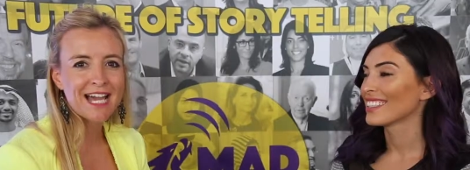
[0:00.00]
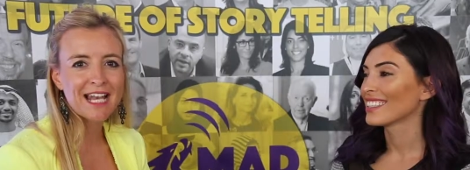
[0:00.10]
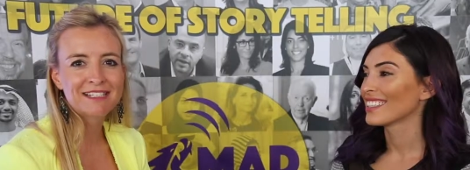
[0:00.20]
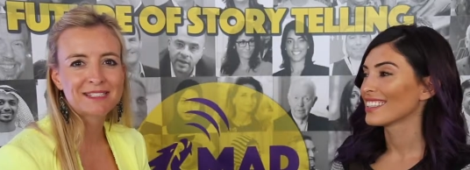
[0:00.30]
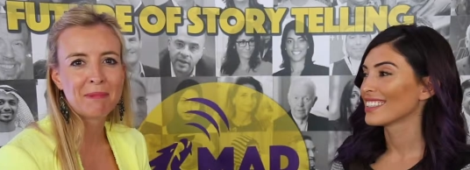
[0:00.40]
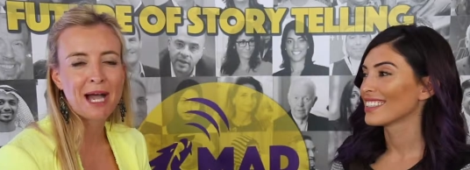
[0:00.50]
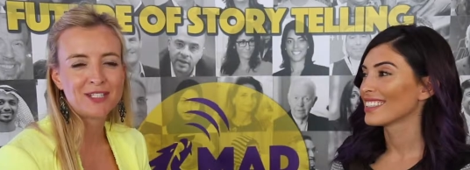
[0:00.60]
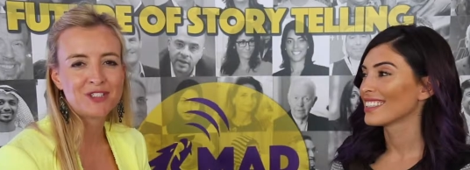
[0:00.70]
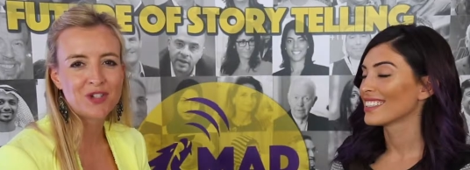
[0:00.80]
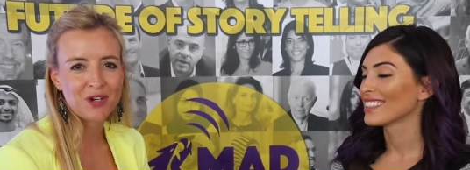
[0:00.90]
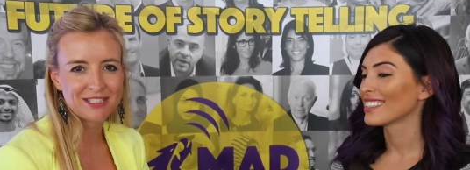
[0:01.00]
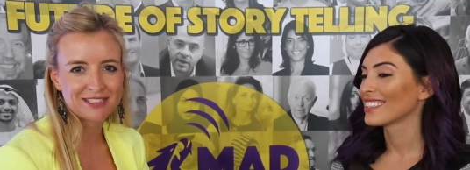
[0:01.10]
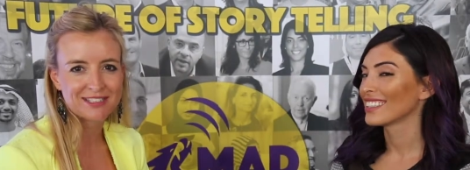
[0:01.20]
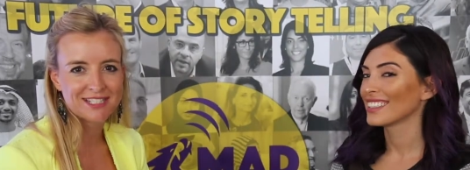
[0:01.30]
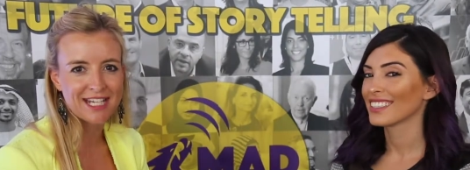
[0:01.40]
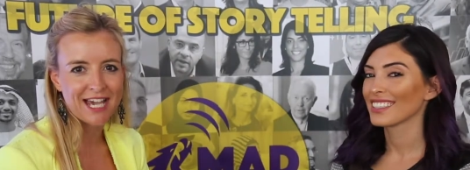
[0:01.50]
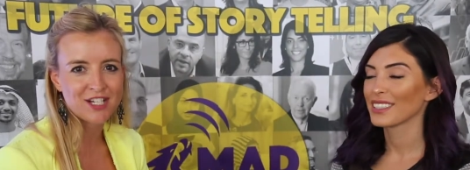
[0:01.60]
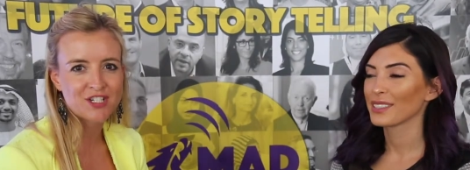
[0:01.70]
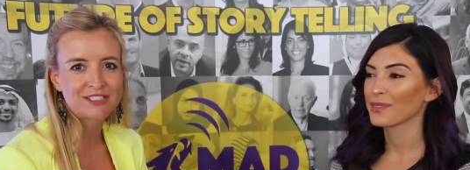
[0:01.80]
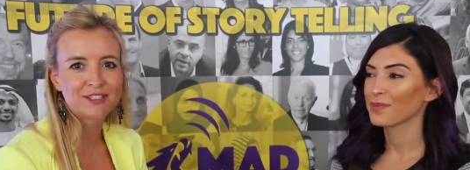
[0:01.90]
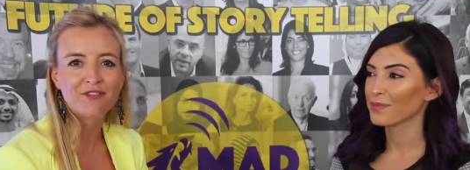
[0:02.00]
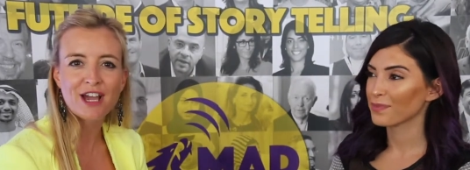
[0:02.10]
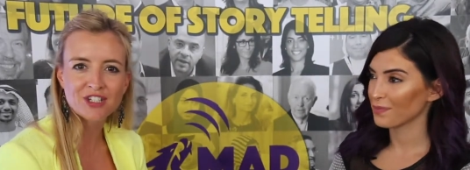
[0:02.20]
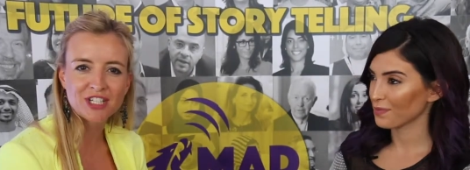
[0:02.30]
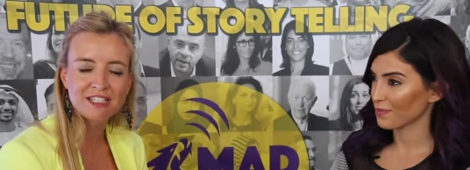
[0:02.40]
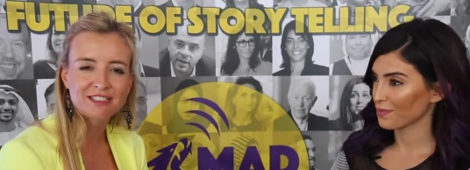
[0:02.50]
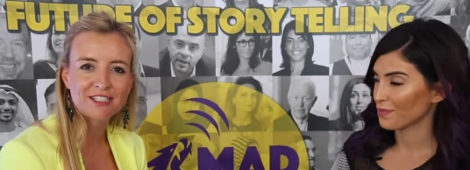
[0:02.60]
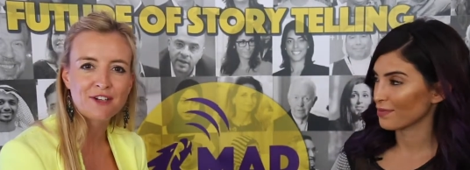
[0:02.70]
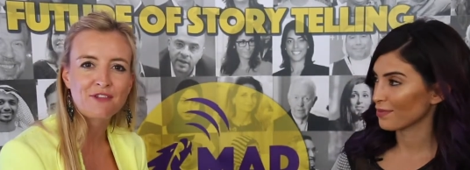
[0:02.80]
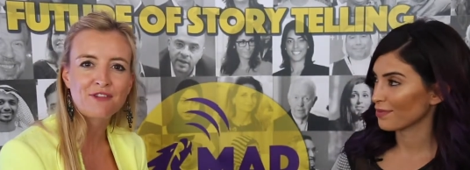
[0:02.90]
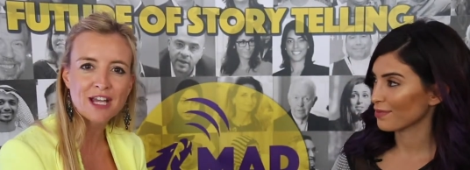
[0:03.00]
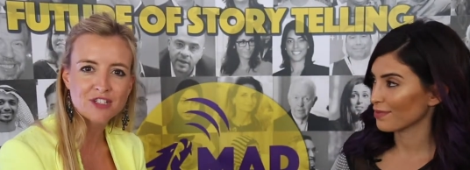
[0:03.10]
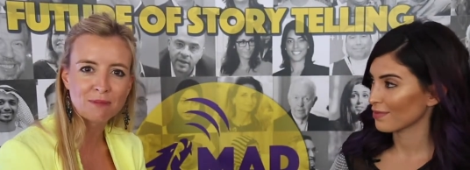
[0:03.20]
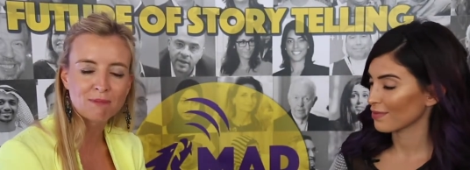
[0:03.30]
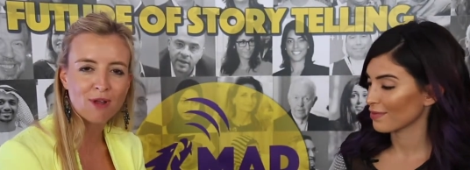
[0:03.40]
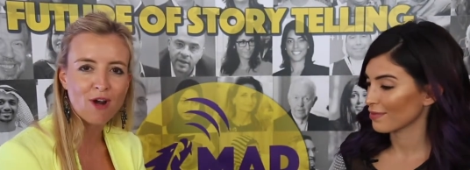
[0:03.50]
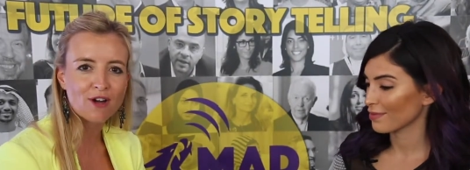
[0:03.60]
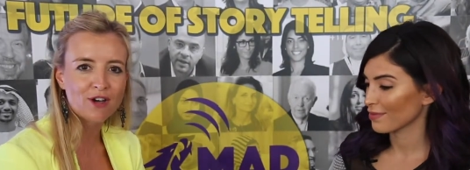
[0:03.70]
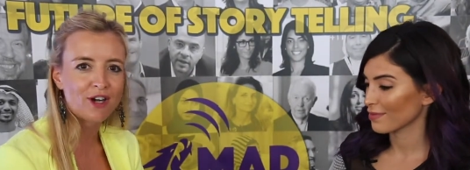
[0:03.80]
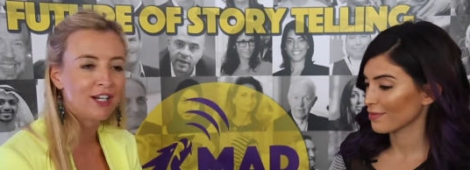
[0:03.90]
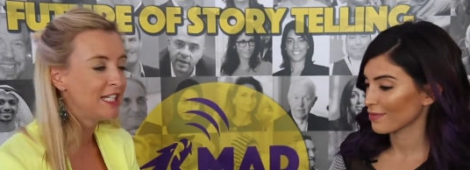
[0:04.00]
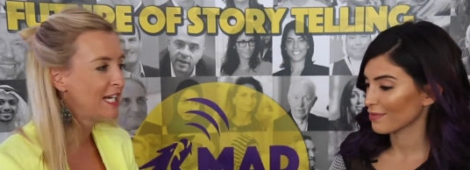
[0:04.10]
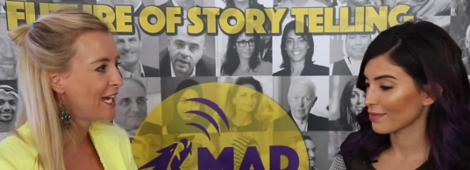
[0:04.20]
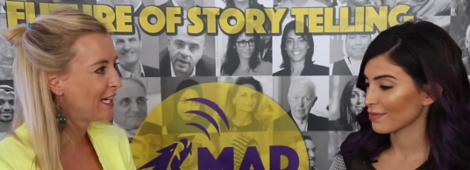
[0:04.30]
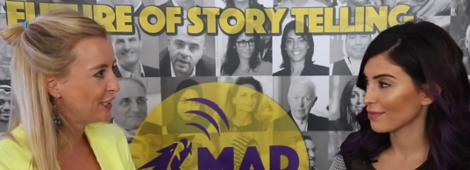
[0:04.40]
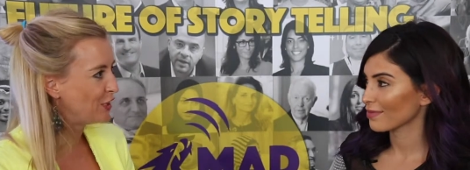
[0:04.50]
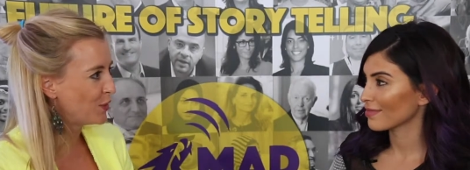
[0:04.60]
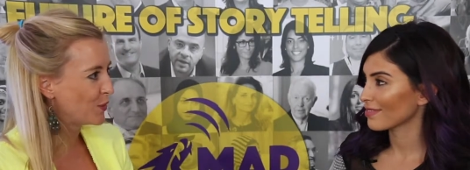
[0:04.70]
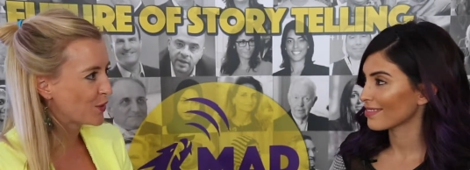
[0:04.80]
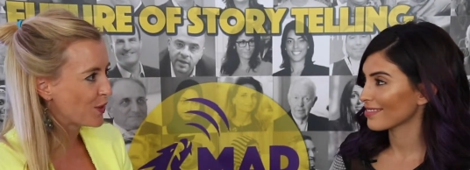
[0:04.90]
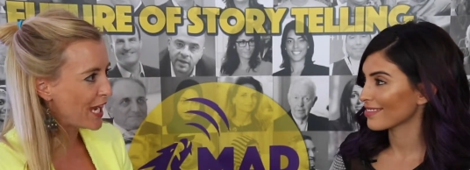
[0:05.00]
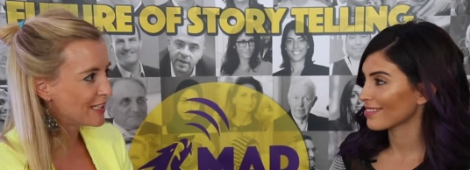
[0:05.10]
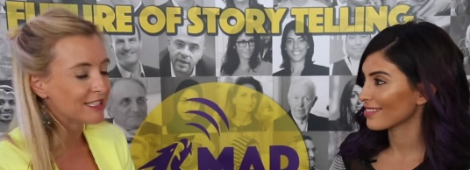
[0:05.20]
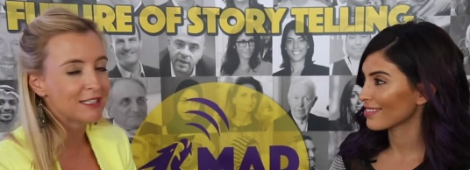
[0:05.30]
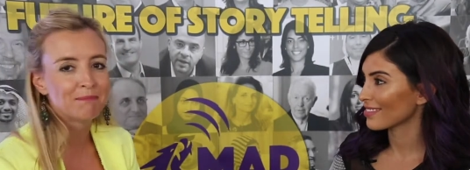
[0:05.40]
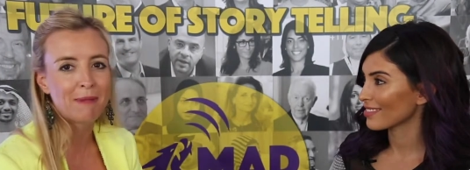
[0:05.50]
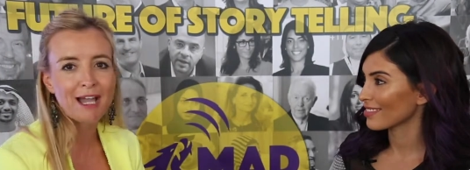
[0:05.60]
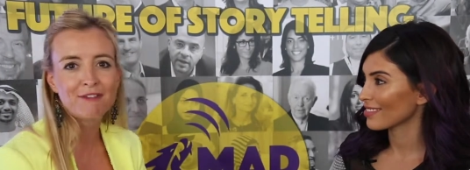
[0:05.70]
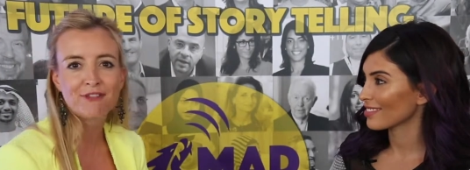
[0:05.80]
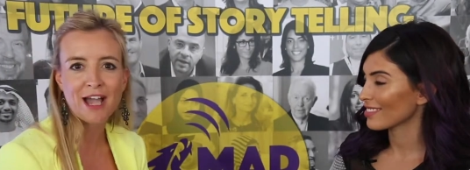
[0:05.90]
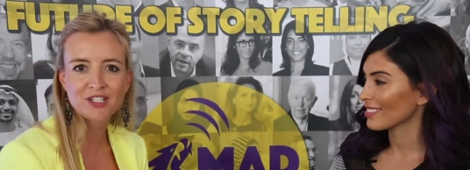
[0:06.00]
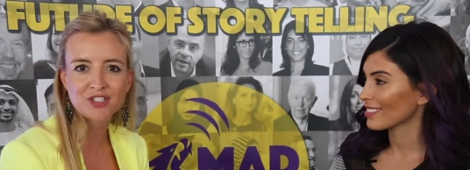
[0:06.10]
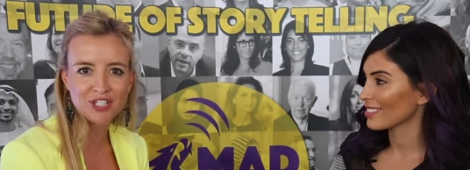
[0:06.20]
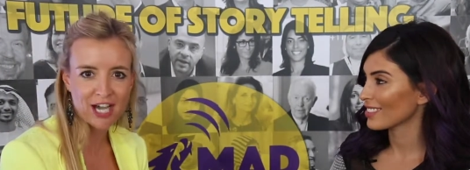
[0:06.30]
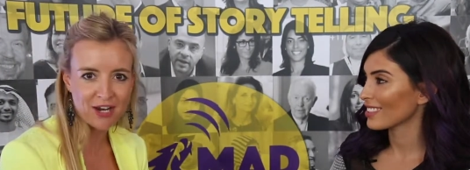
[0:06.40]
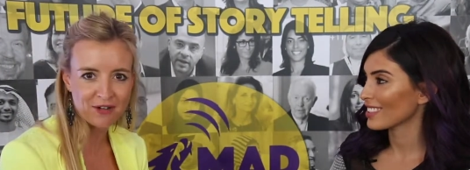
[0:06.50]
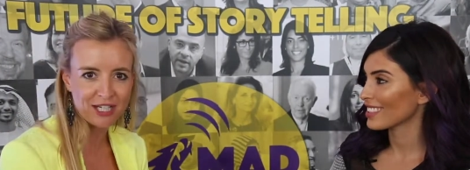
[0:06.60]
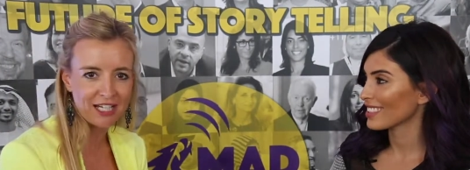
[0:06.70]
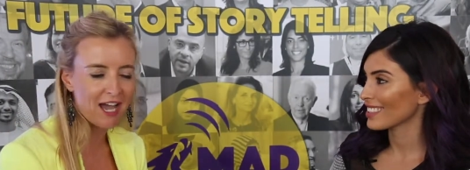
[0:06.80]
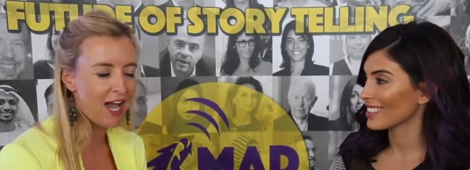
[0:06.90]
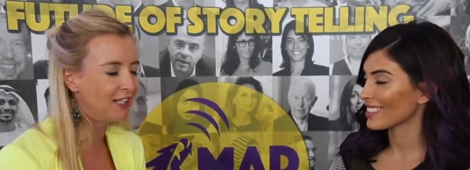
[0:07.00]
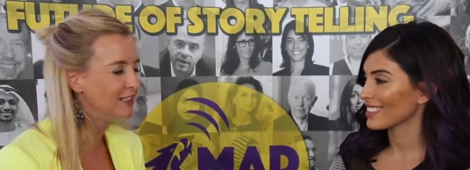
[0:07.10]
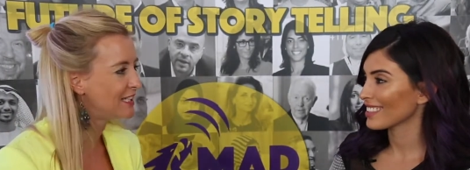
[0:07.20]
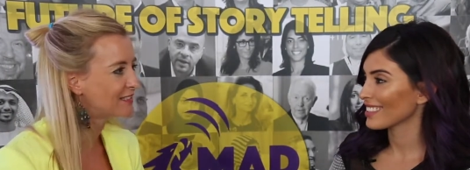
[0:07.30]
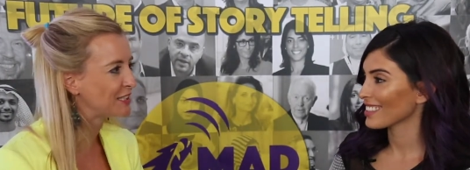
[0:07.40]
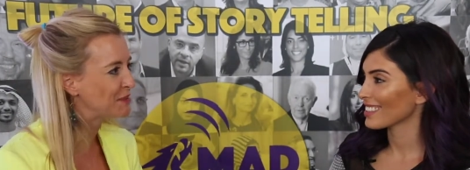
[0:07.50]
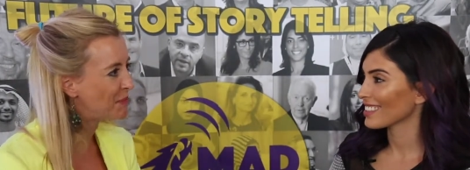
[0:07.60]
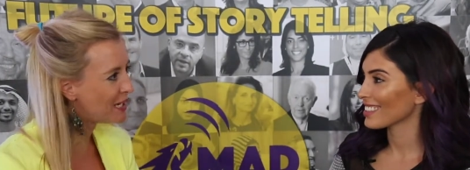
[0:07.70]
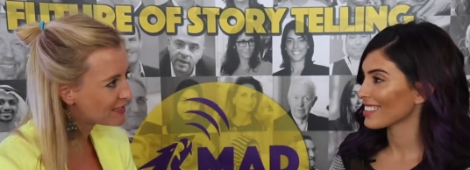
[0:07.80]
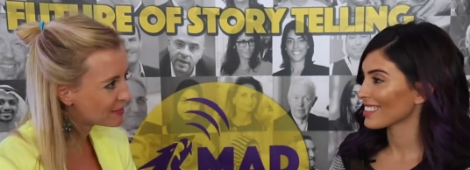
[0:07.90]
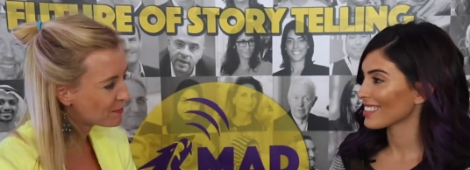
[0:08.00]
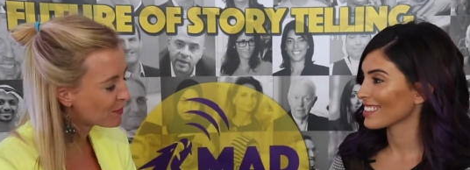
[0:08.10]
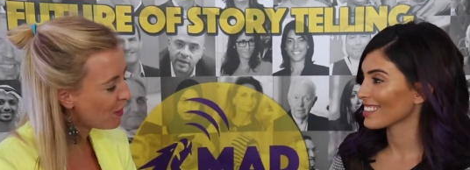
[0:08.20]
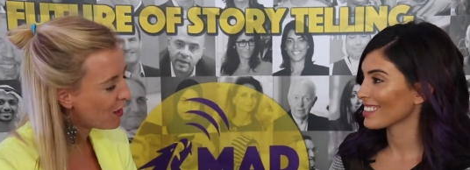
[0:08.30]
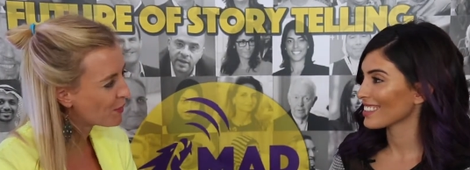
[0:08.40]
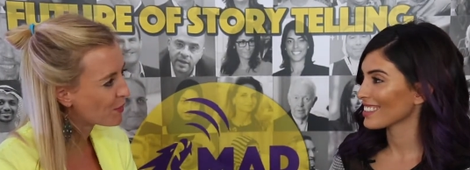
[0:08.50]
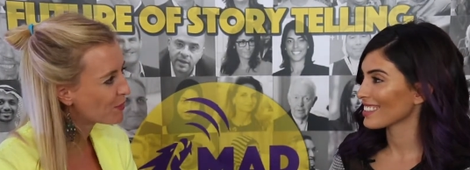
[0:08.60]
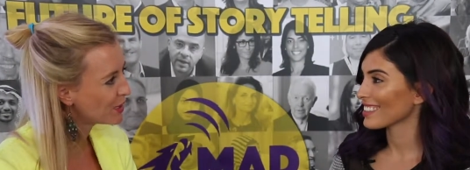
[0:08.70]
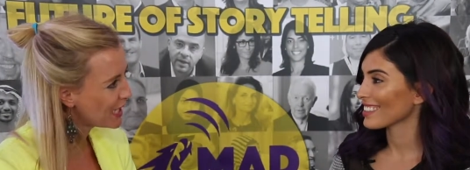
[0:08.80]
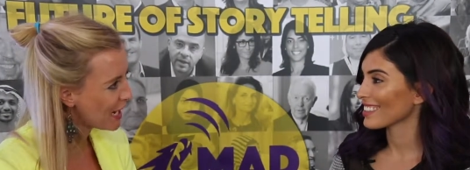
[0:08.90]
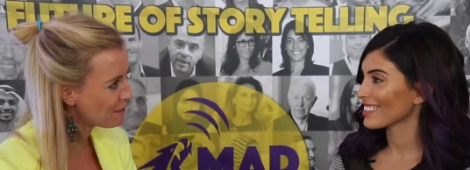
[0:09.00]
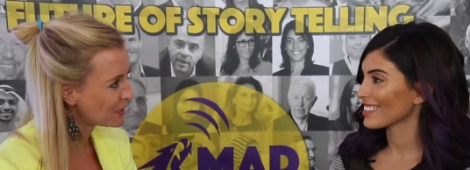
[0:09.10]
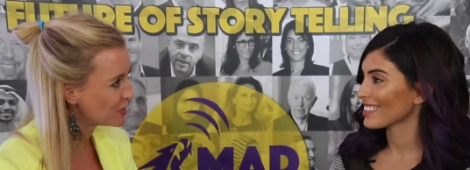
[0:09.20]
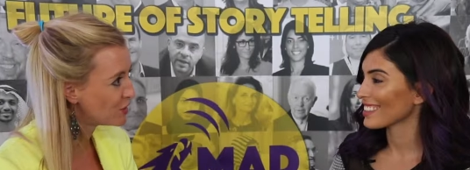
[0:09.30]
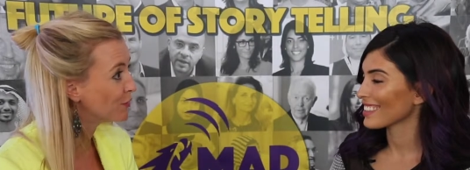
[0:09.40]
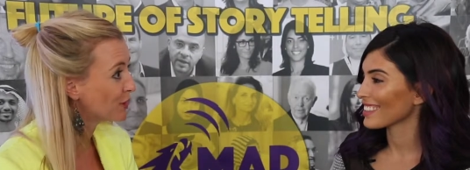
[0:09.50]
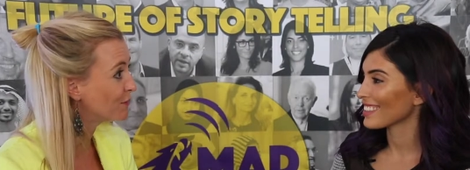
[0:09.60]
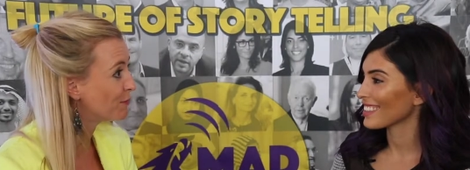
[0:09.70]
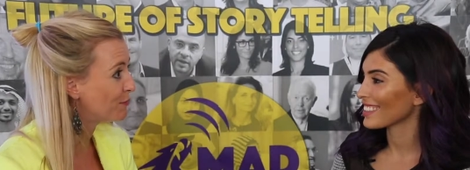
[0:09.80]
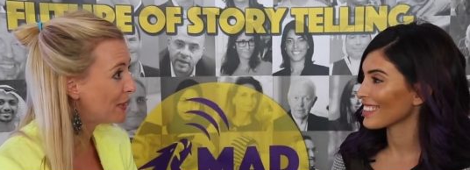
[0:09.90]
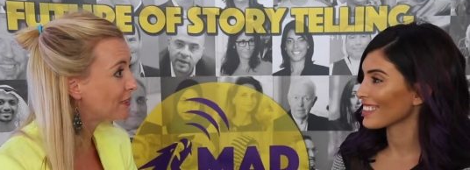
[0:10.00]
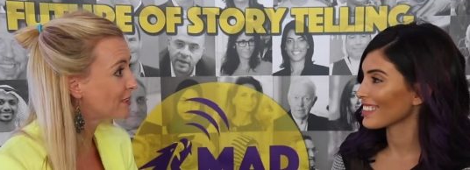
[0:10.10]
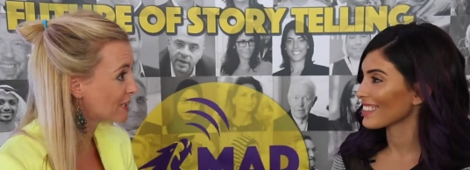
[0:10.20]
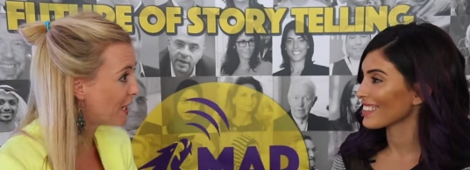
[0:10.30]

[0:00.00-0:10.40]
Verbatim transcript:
Speaker 1: Tala Samman joins us today. She's a fashionista, fashion blogger. You created MyFashDiary, and it's an amazing blog. We're really happy that you can make the